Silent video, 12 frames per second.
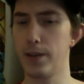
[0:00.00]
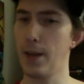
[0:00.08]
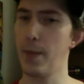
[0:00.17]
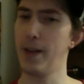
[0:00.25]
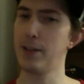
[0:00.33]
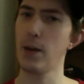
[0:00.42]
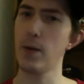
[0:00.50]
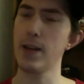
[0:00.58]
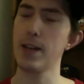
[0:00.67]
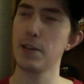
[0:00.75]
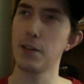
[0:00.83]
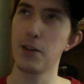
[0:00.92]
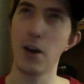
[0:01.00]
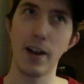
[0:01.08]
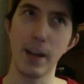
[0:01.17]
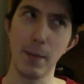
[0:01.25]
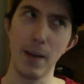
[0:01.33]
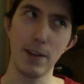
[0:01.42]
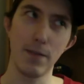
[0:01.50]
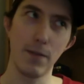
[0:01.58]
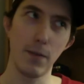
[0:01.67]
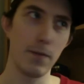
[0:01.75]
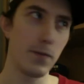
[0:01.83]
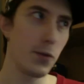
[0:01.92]
and that's how he gets his hockey mask for the
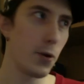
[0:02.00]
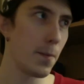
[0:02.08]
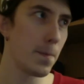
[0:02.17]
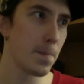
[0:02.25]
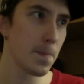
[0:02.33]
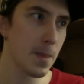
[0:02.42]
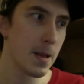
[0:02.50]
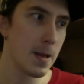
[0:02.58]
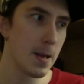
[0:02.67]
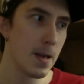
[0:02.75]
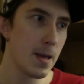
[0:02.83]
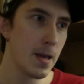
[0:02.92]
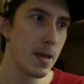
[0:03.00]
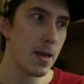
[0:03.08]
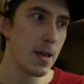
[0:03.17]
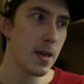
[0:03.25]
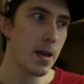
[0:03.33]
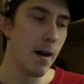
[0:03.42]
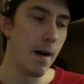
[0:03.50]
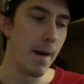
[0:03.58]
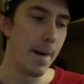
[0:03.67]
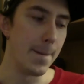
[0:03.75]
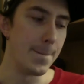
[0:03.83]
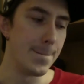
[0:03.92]
film.
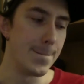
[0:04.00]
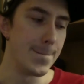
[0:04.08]
Um,